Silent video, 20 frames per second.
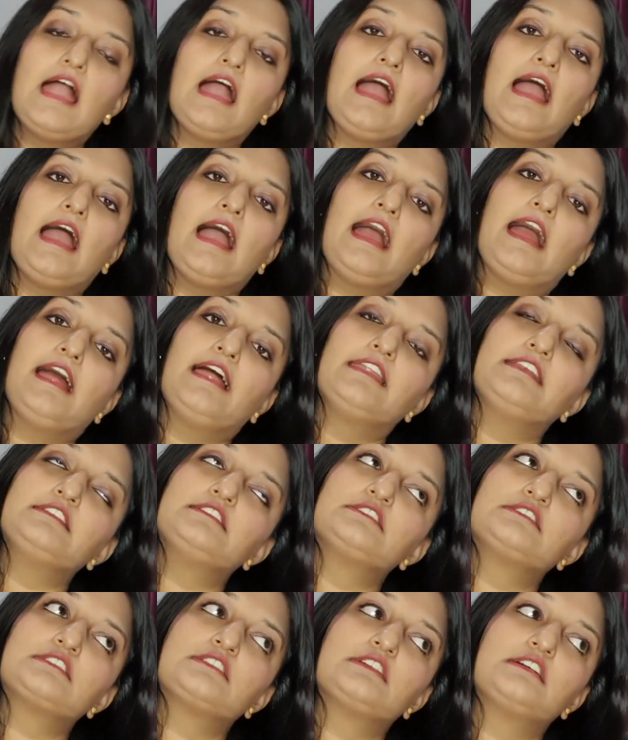
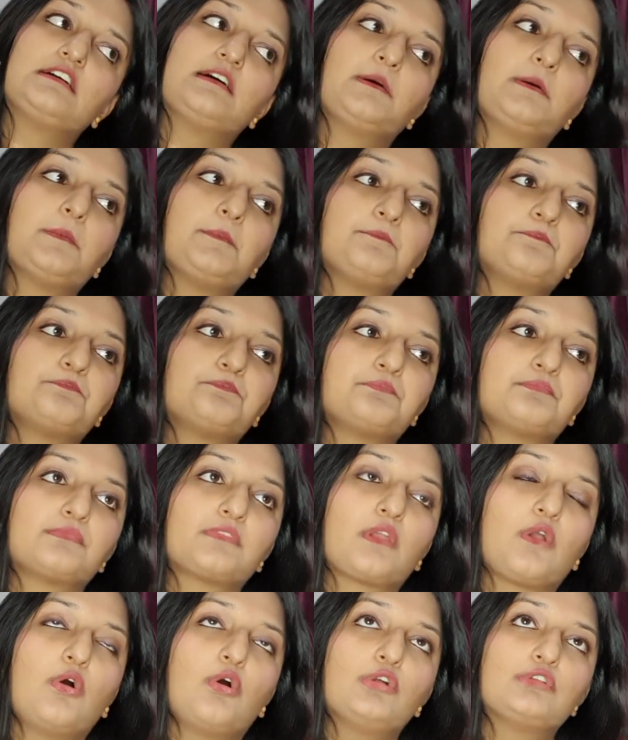And
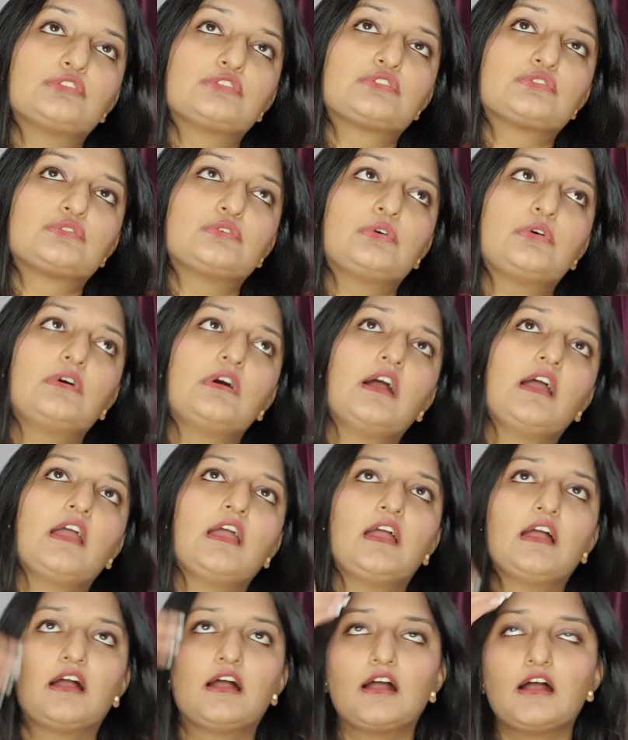also
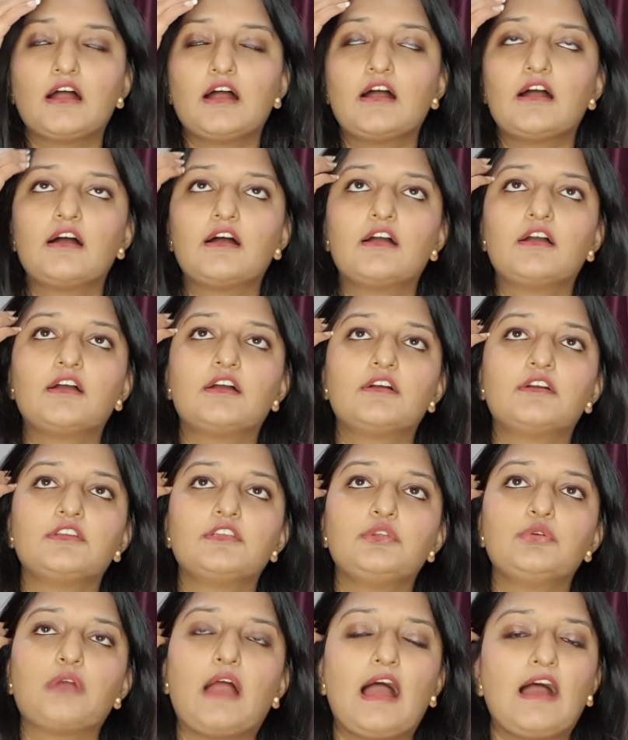
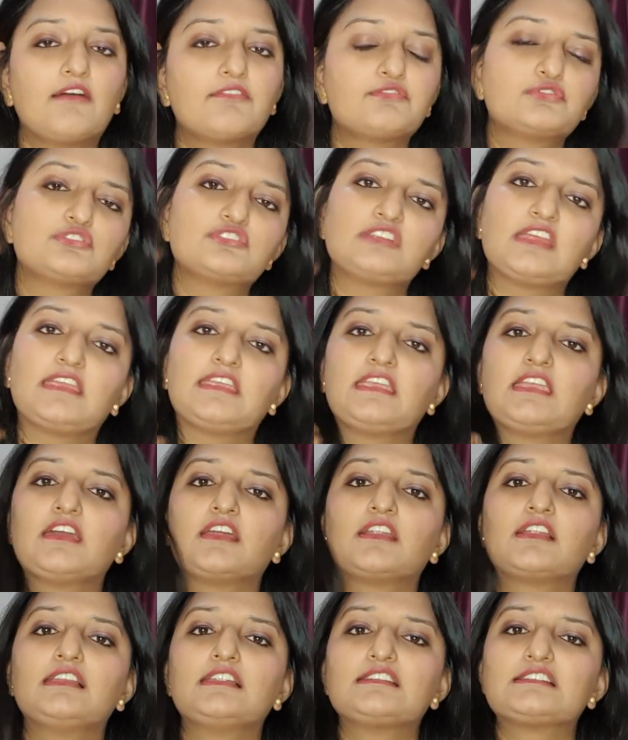you have to take
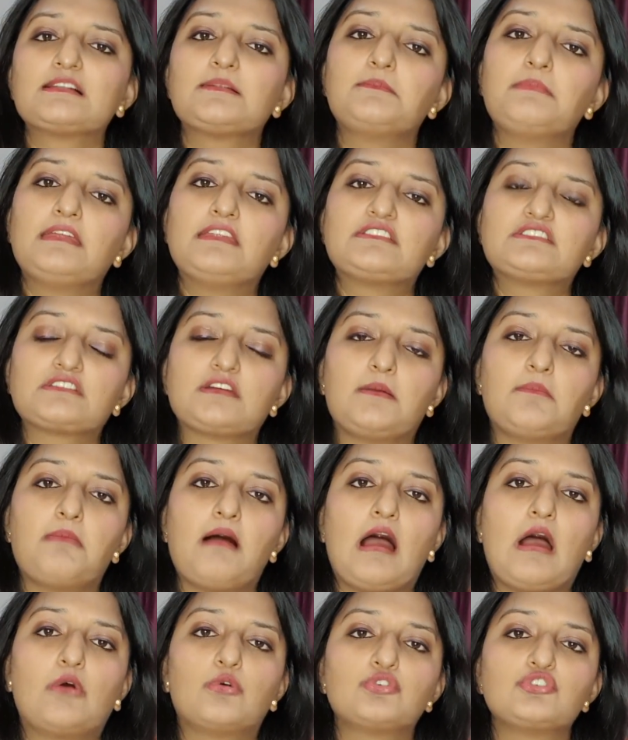care a little bit
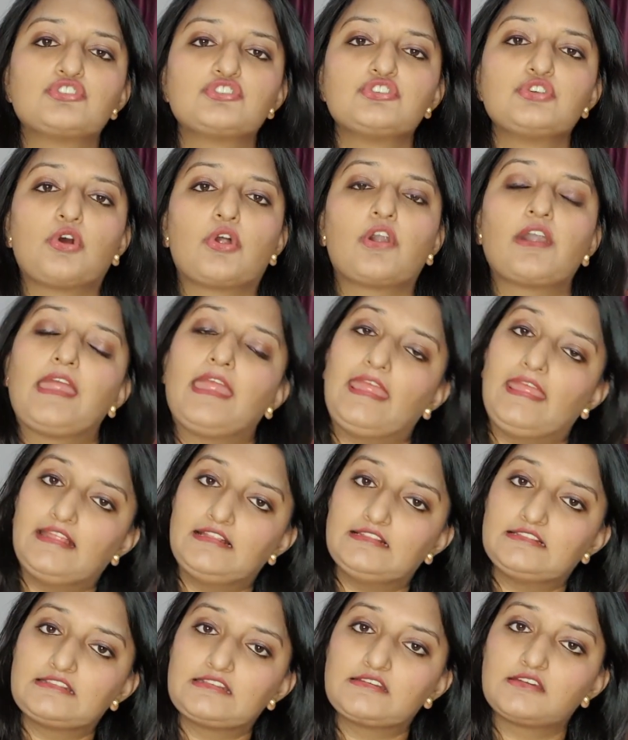about your
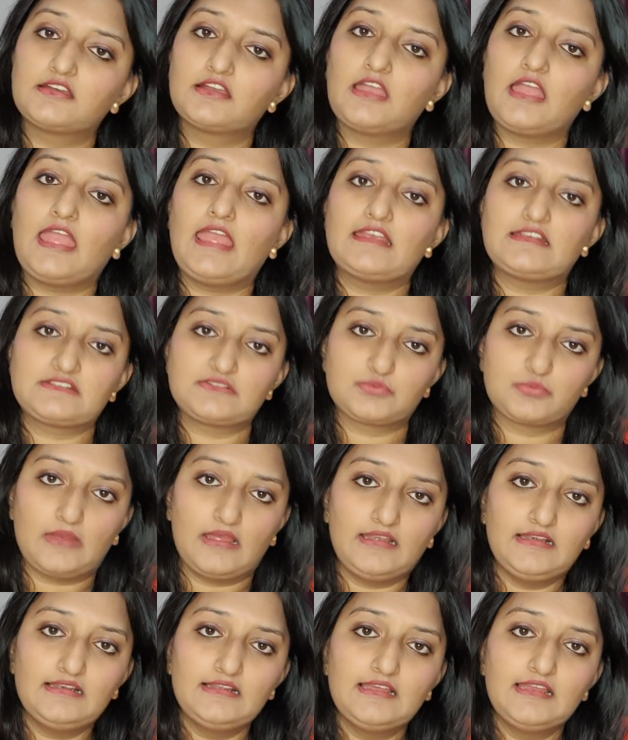health as
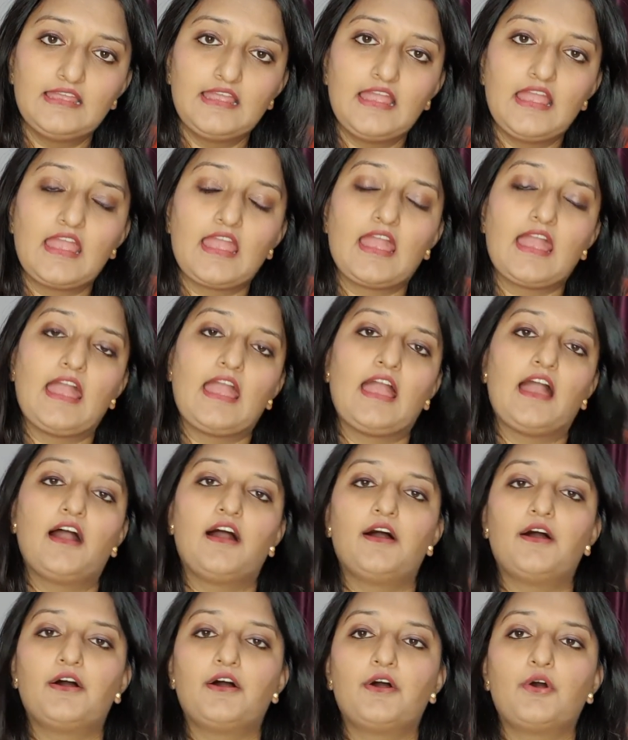well.
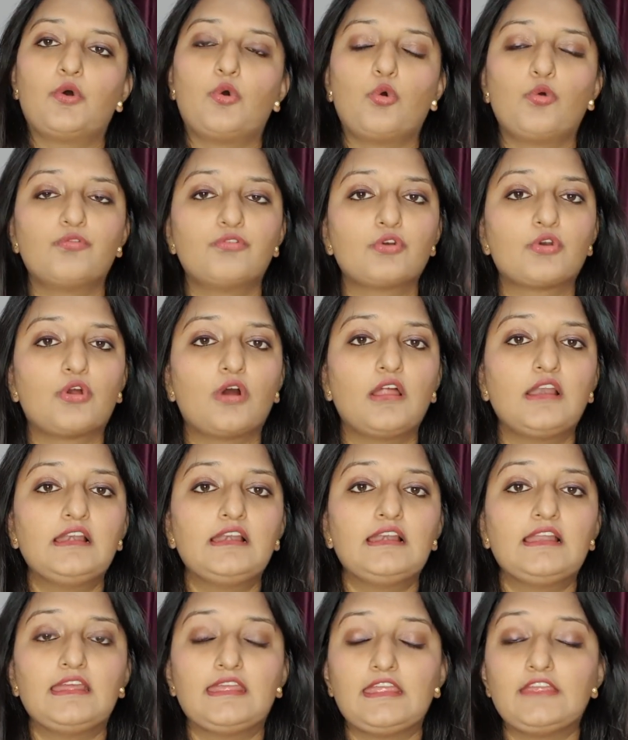
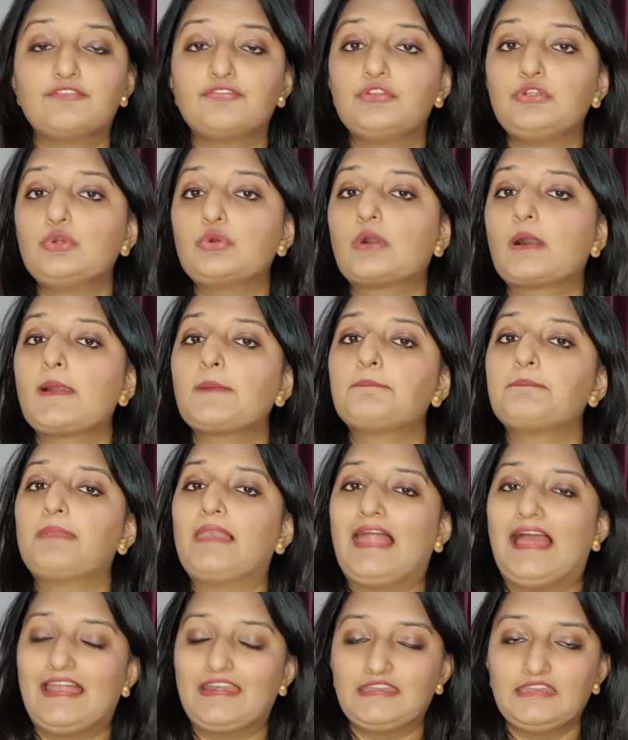Overall, if you are
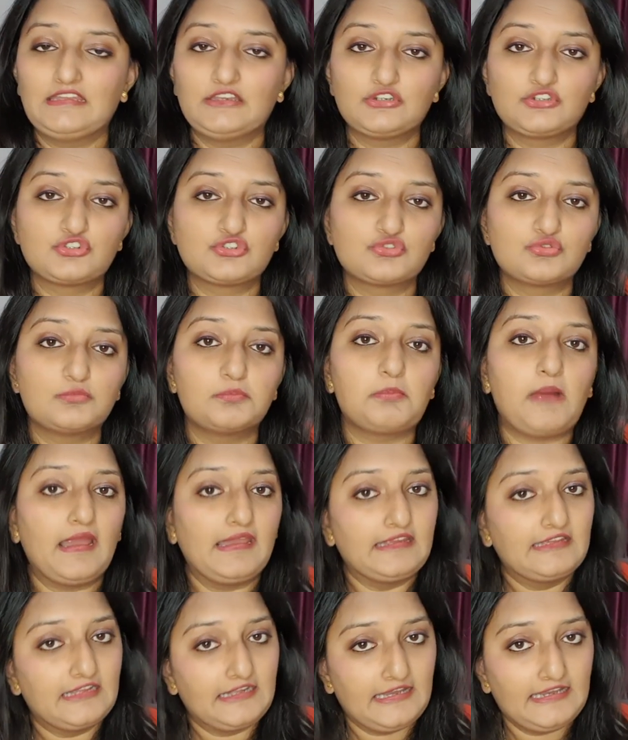planning to
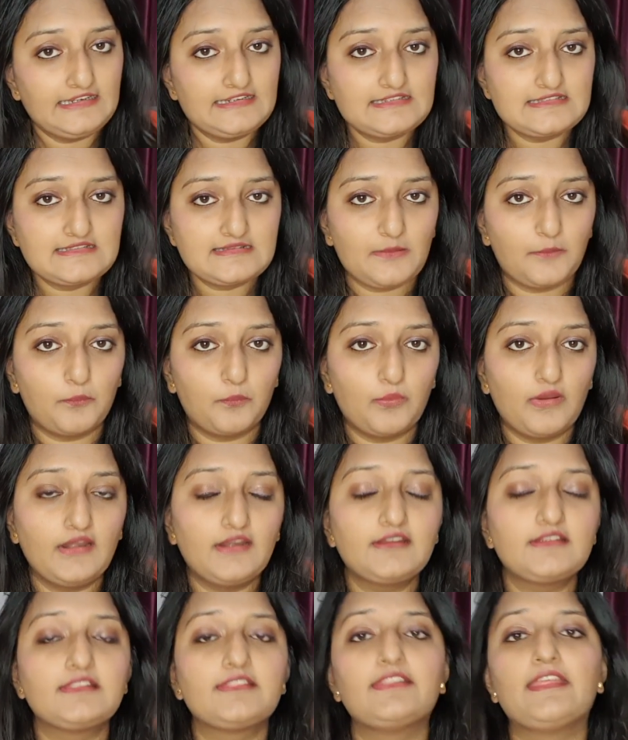migrate
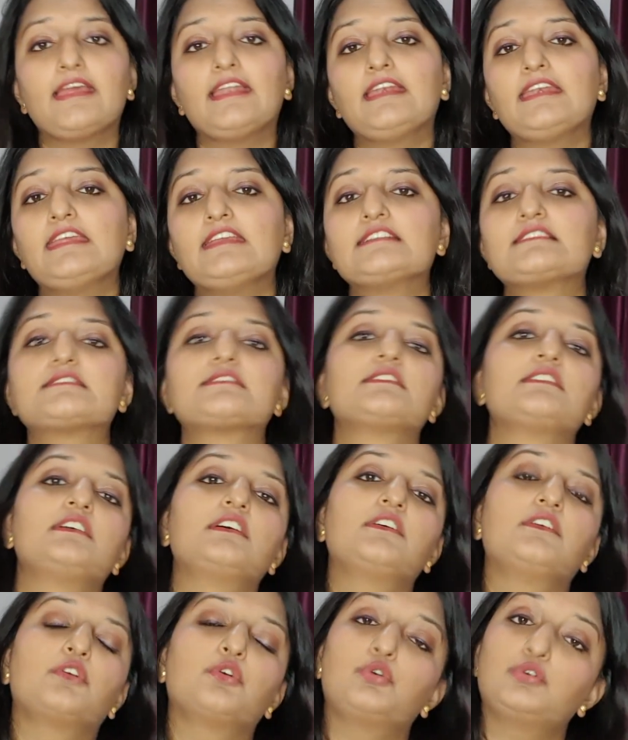somewhere, then it's
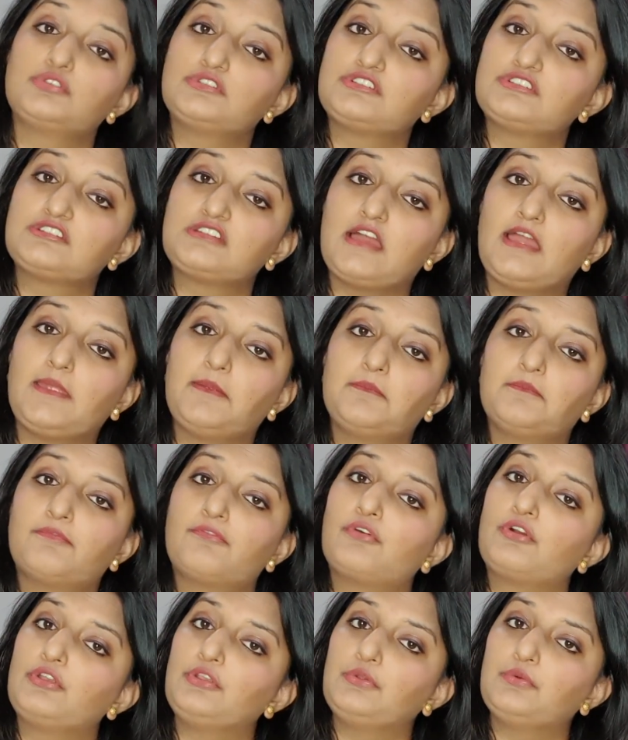a good time
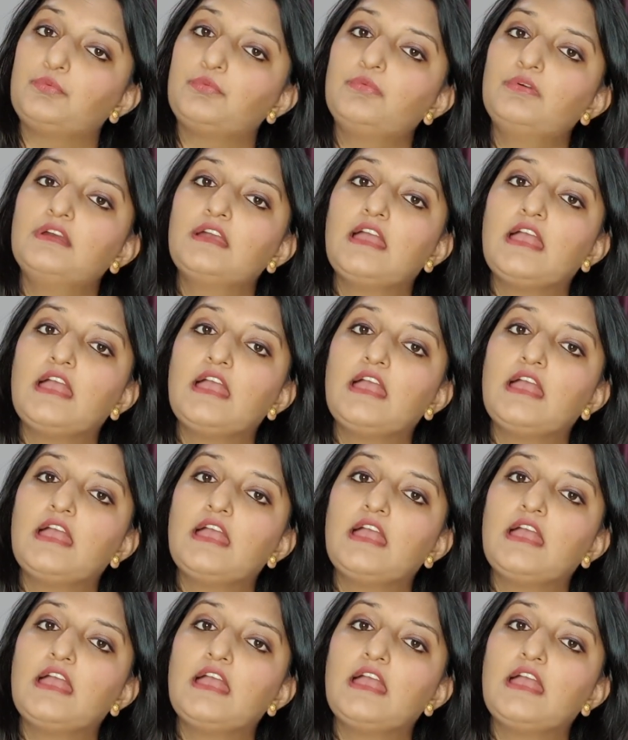for you.